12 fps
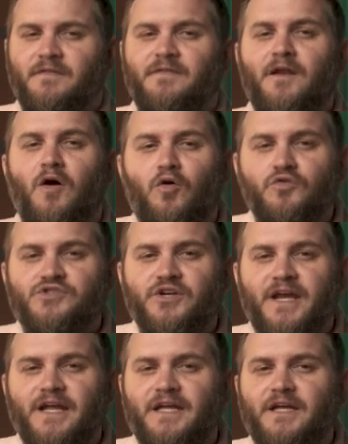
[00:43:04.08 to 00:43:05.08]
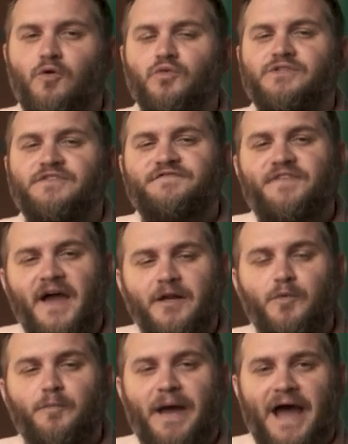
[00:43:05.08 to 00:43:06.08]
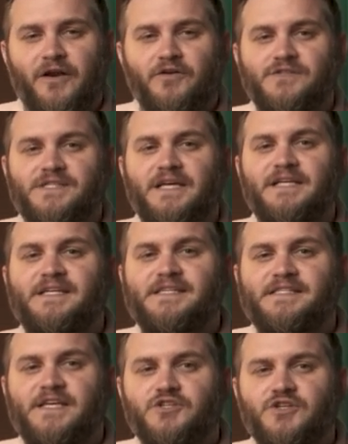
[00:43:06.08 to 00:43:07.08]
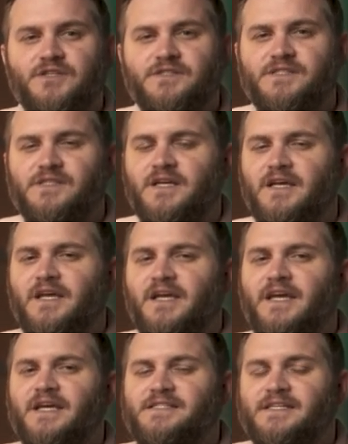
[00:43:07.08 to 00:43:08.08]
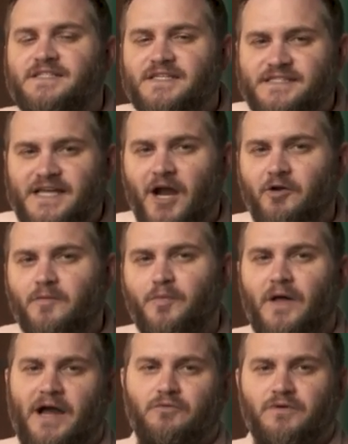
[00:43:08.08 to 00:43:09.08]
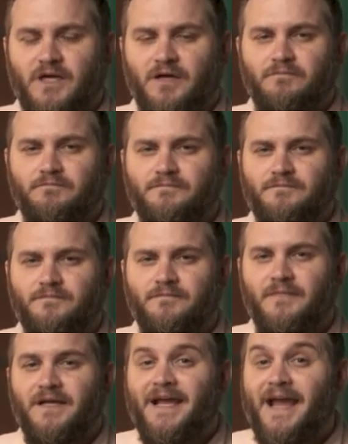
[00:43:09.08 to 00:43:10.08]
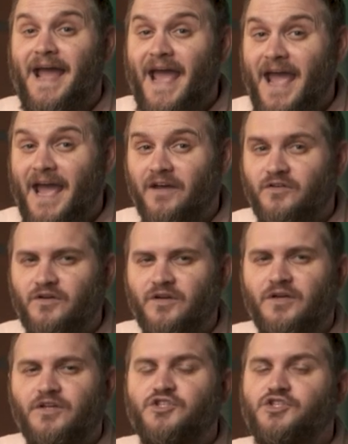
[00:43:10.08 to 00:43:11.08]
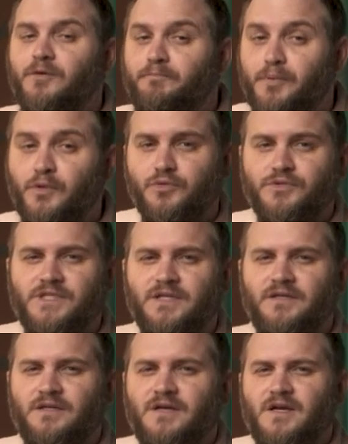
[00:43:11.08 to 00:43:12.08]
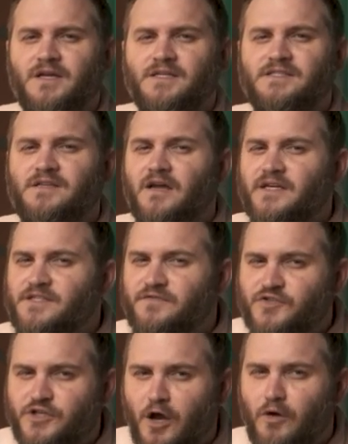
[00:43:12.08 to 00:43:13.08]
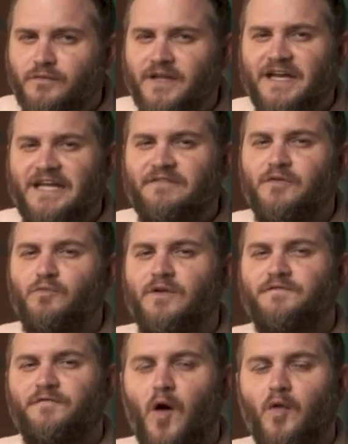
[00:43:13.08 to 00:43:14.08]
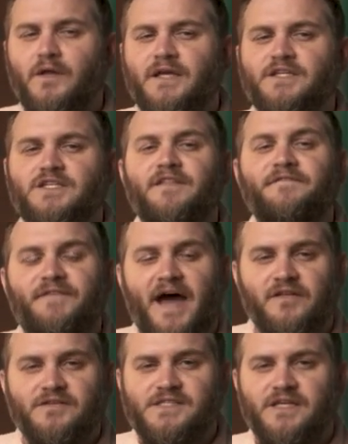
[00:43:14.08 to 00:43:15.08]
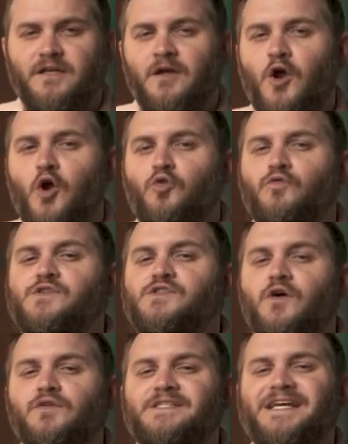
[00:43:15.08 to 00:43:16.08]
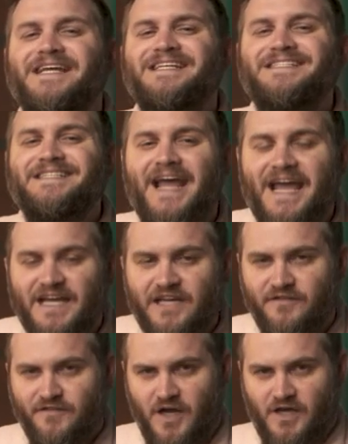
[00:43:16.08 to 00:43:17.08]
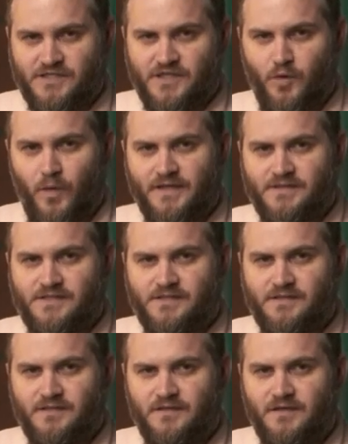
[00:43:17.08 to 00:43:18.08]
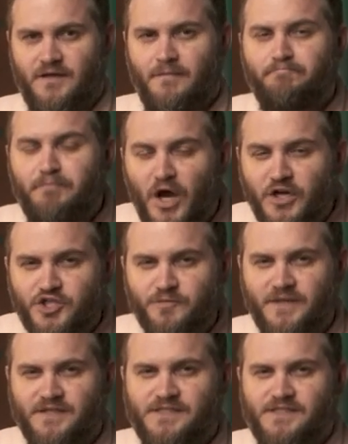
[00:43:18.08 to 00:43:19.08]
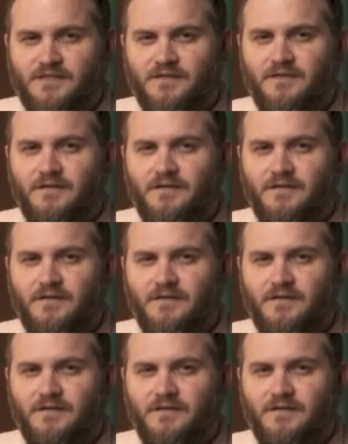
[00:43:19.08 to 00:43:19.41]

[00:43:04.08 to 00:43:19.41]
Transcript: that alternating or definable patterns in decisions is a desirable outcome. And, to boot, studies have shown that even when falling into the fallacy results in negative consequence, punishments,